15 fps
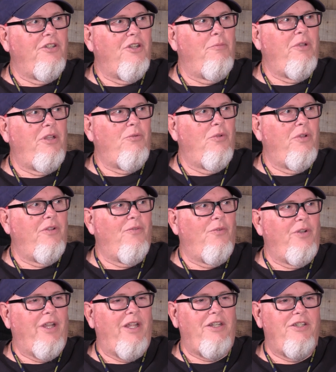
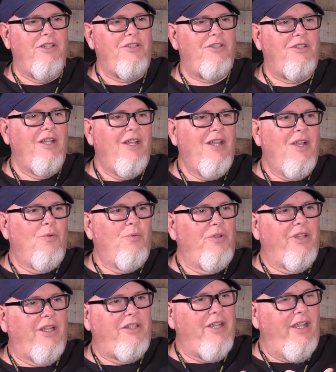When
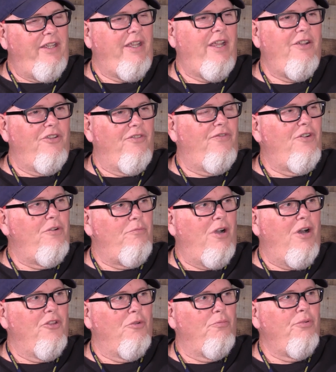they take care of the
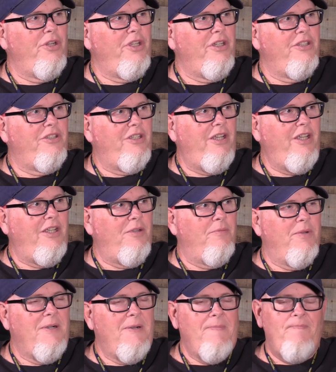football, they're a pretty good
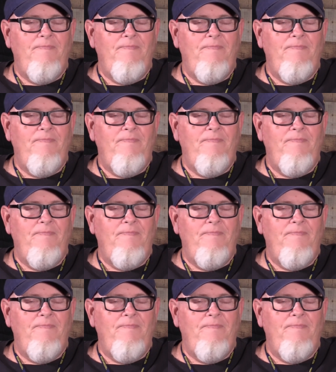team.